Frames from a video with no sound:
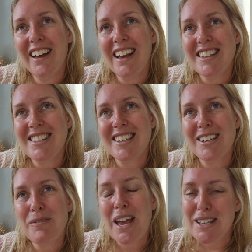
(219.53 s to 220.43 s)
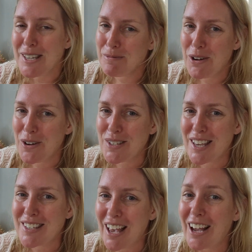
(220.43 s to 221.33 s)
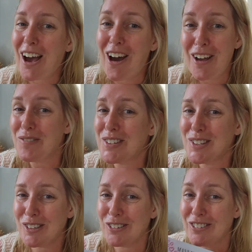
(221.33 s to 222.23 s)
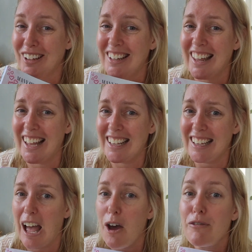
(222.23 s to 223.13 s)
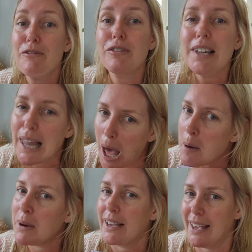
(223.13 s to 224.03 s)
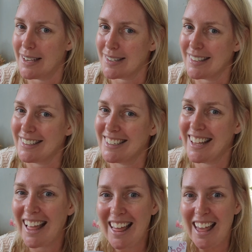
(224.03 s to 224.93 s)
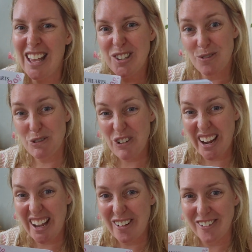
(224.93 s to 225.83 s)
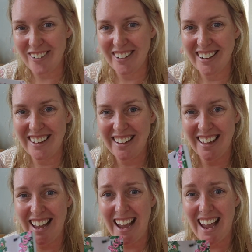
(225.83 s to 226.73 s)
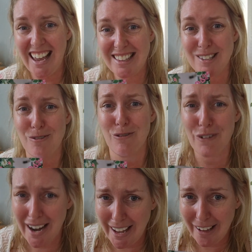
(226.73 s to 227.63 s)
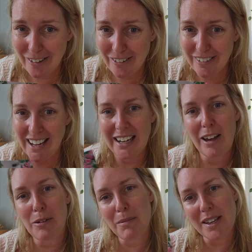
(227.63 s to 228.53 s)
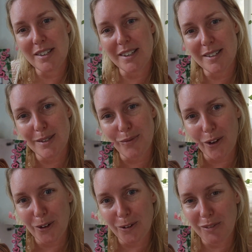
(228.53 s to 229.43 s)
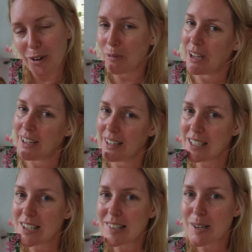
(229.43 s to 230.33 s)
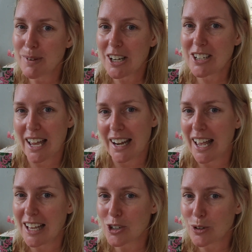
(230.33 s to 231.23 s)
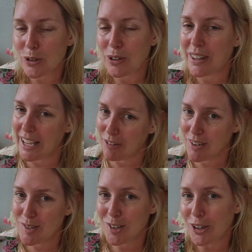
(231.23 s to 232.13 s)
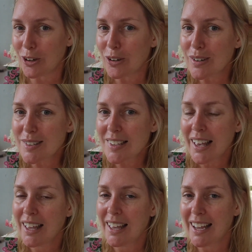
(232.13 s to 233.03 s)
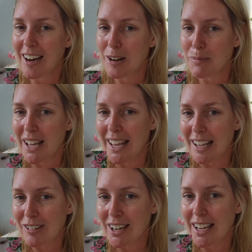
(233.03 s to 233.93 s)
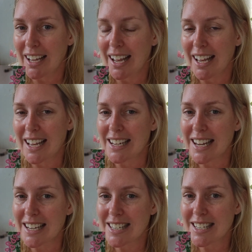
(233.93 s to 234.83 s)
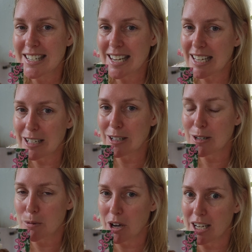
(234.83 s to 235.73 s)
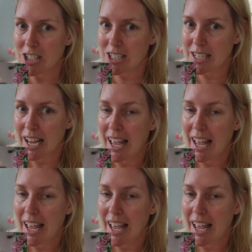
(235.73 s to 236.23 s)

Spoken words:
It's an amazing process. Like I am still like flabbergasted. It's real. It's real. And how amazing is this photo, everyone? Just a big shout out to the Henry Studios, Erin May Henry and Tegan Twitch.